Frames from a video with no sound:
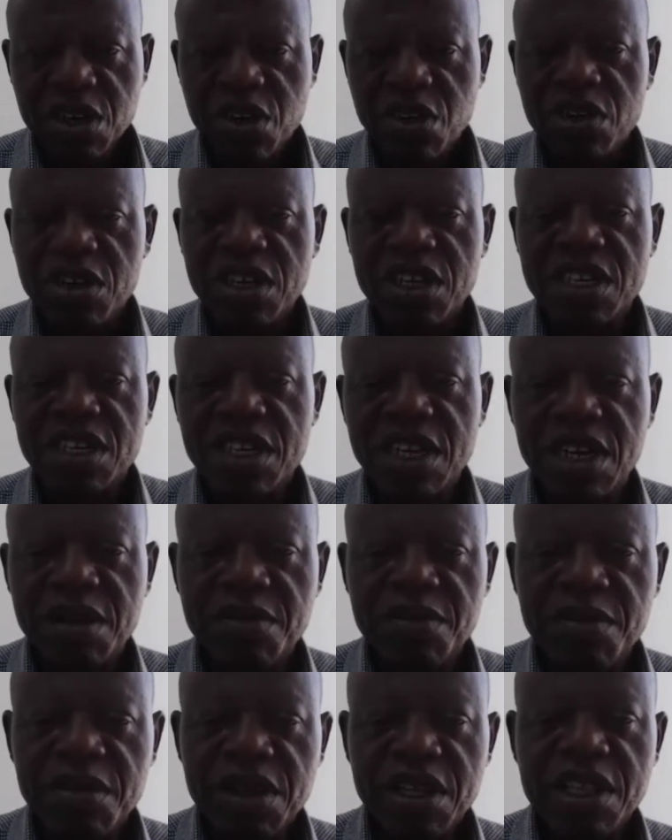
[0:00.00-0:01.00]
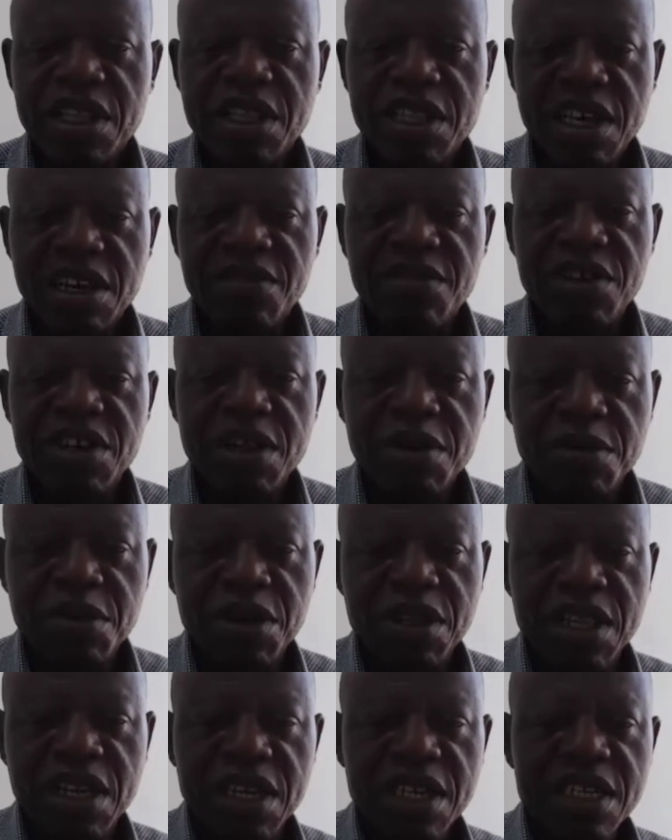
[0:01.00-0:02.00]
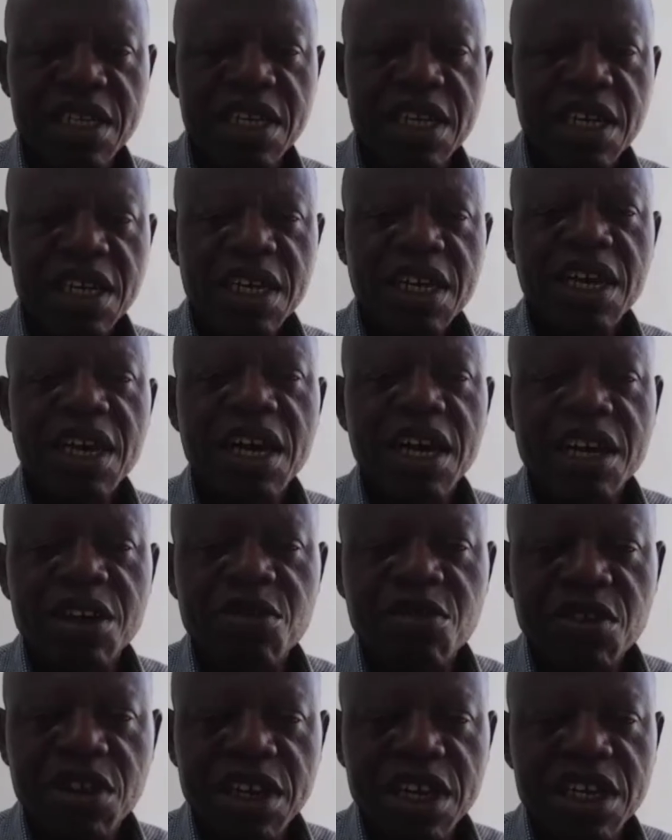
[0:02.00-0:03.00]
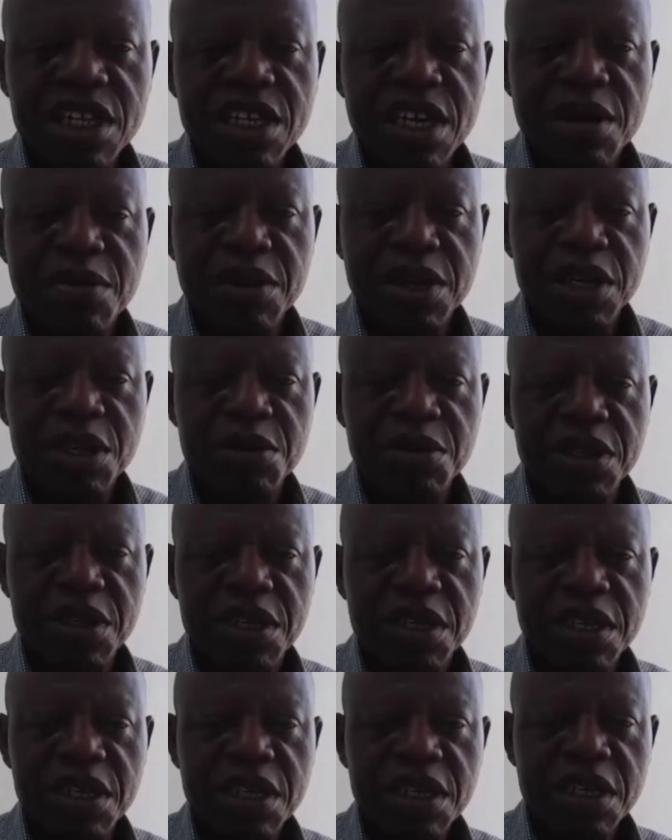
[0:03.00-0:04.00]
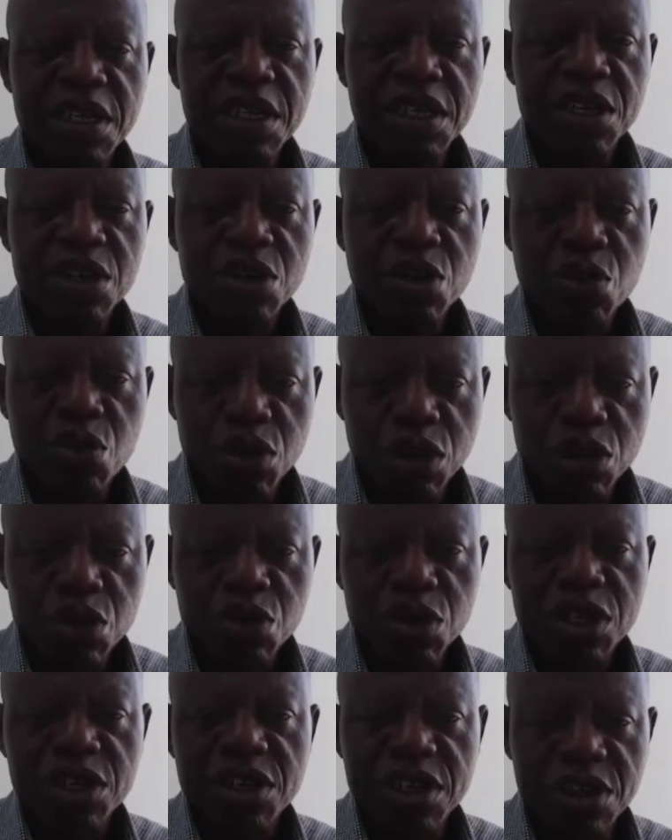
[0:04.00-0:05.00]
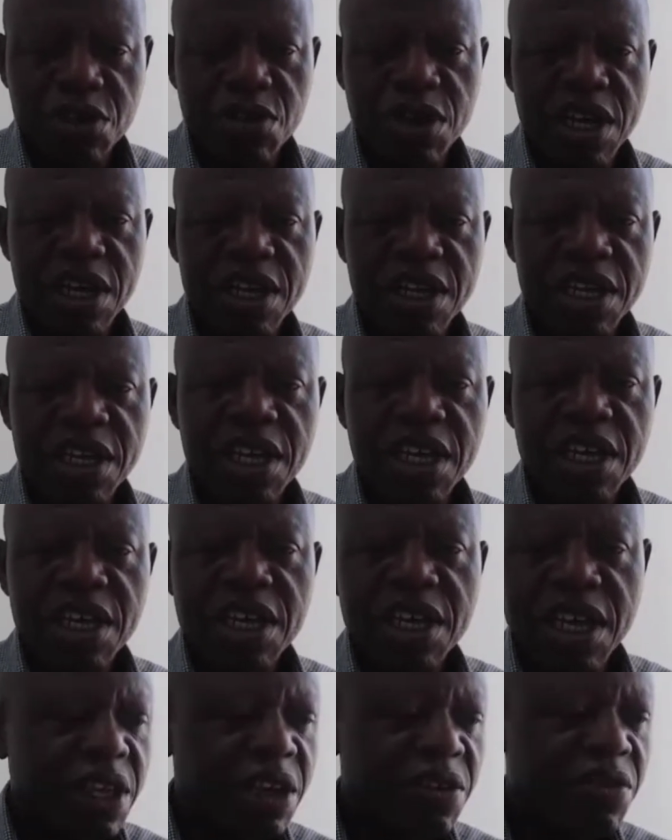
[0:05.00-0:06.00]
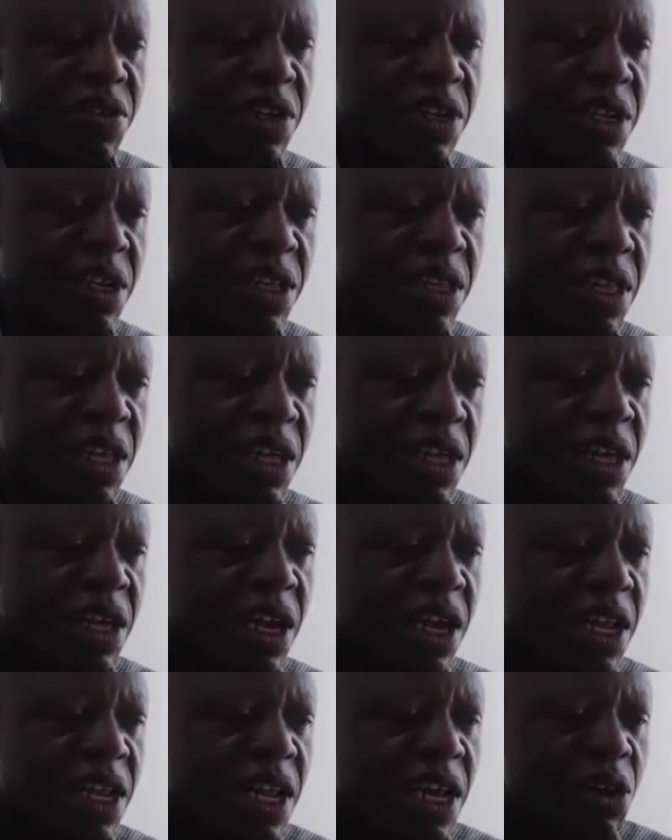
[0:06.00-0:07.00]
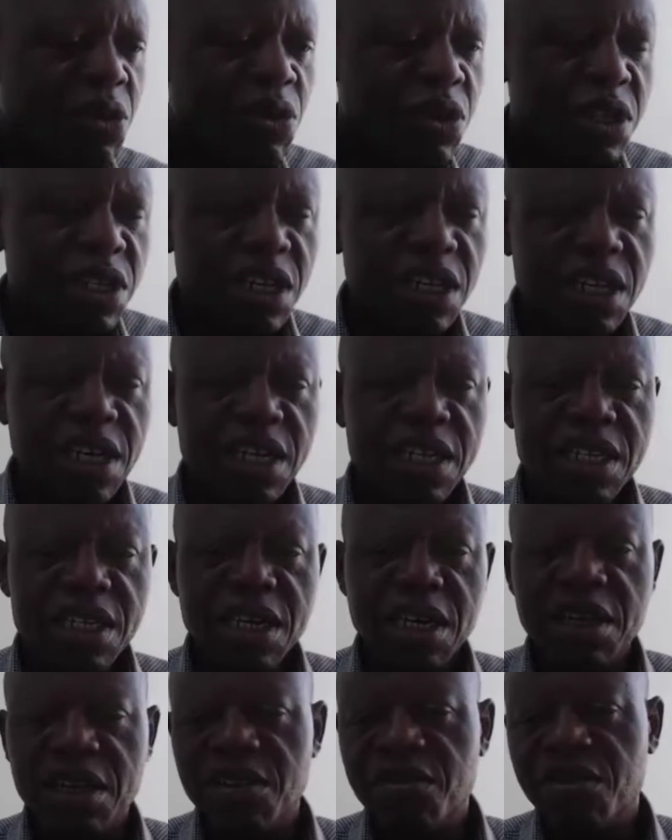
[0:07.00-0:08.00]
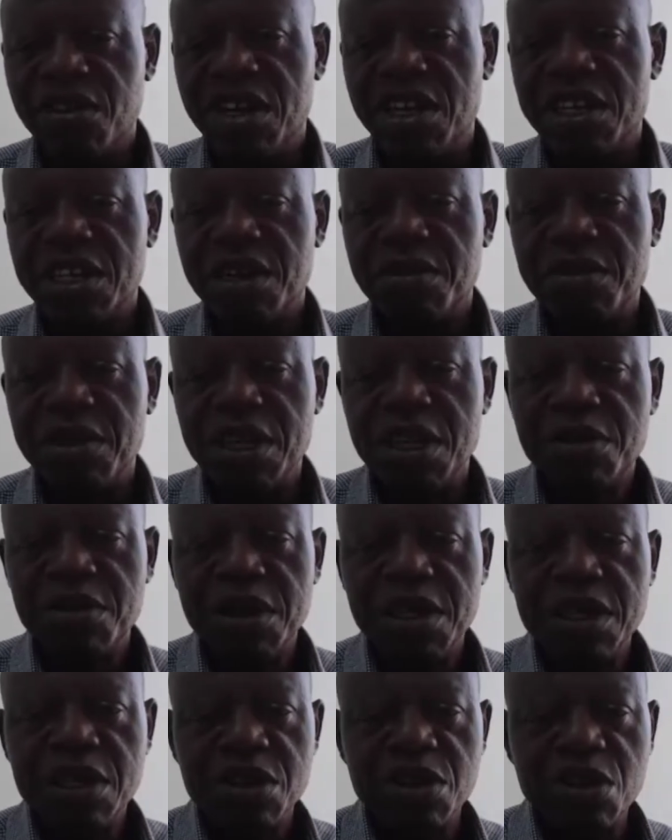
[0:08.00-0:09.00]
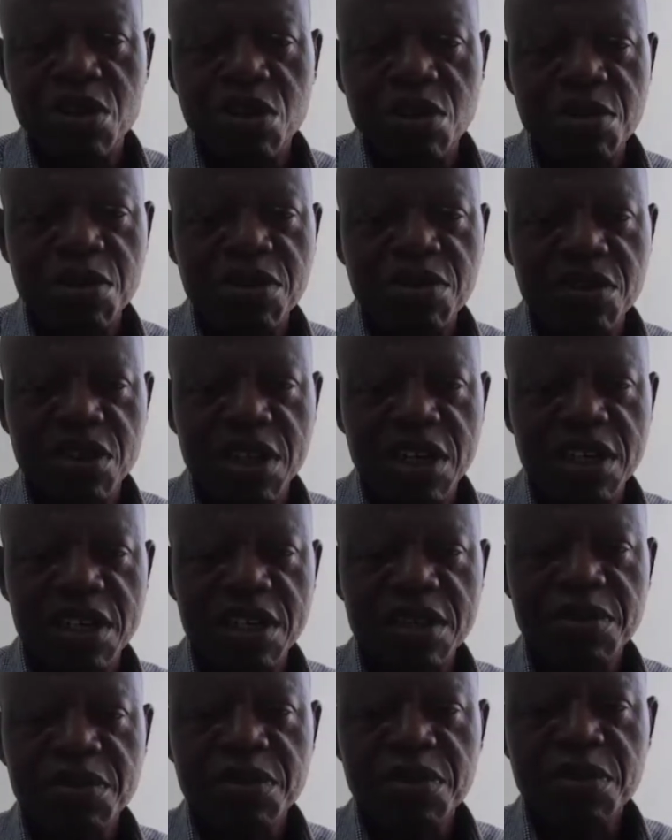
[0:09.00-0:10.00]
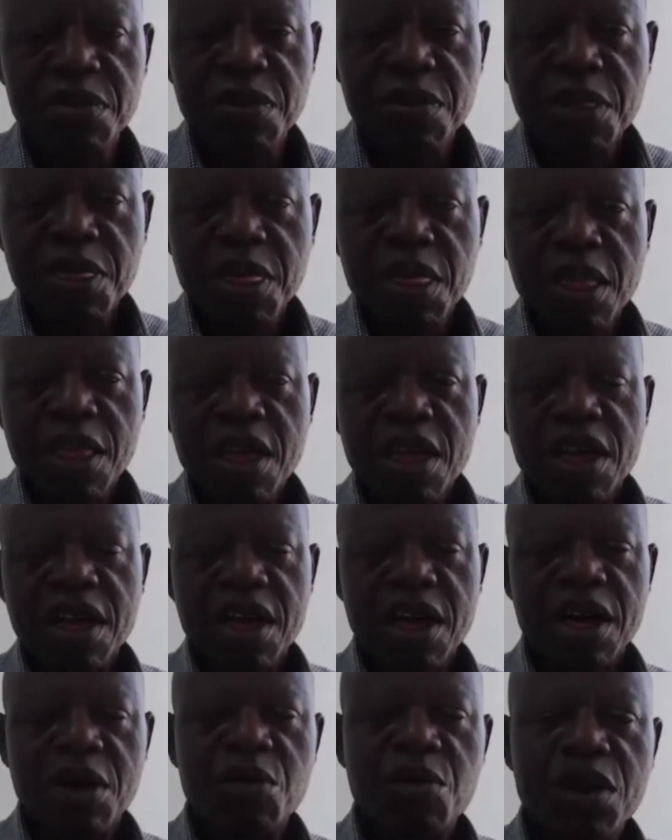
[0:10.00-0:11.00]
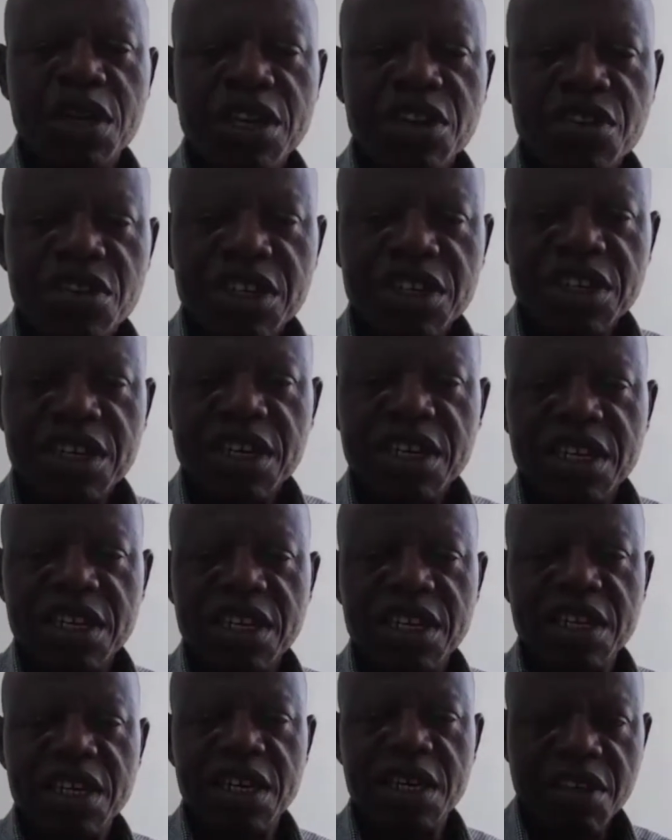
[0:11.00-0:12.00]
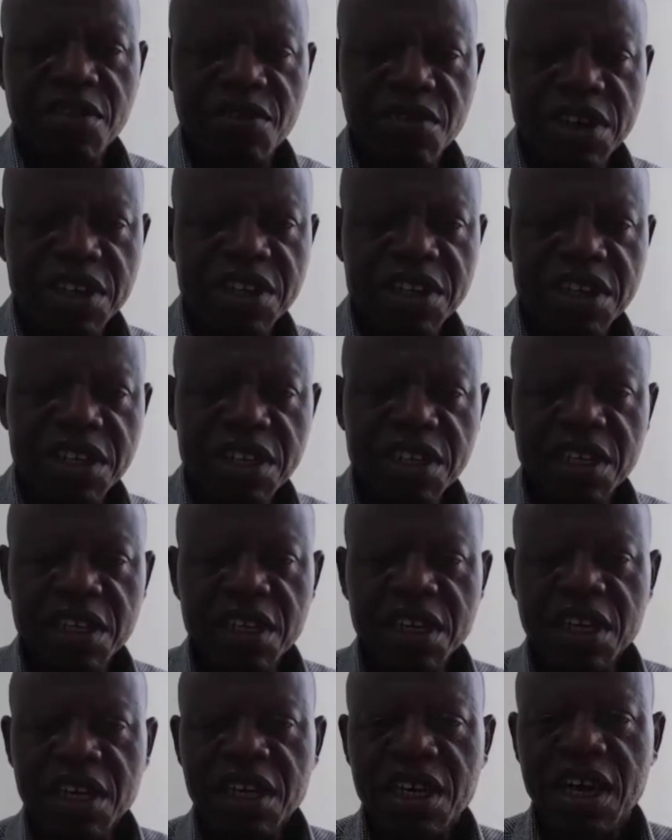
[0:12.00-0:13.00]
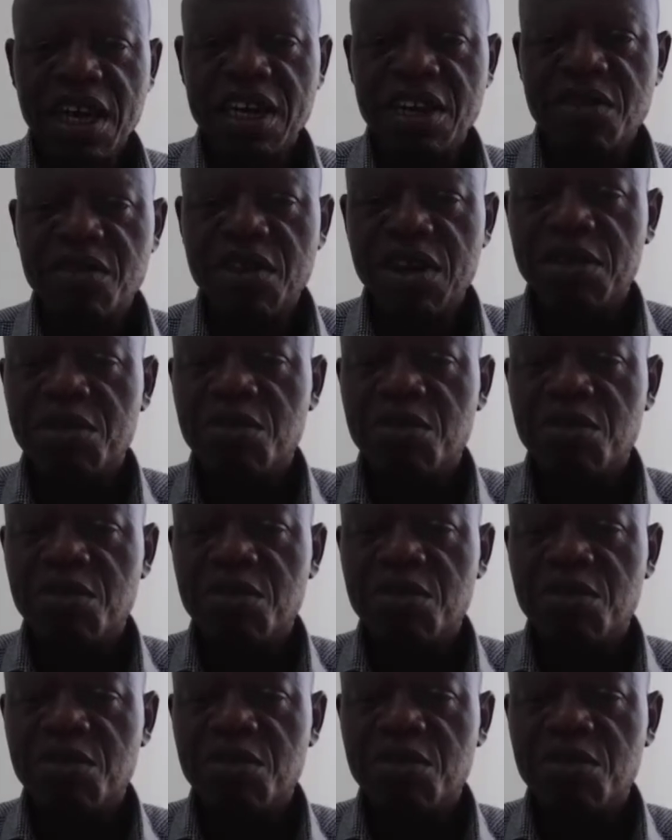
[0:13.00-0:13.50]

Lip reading: All this they are very important in financial management. We do it regularly every day. And like we say that in financial management or corporate finance, we are interested in investing, and if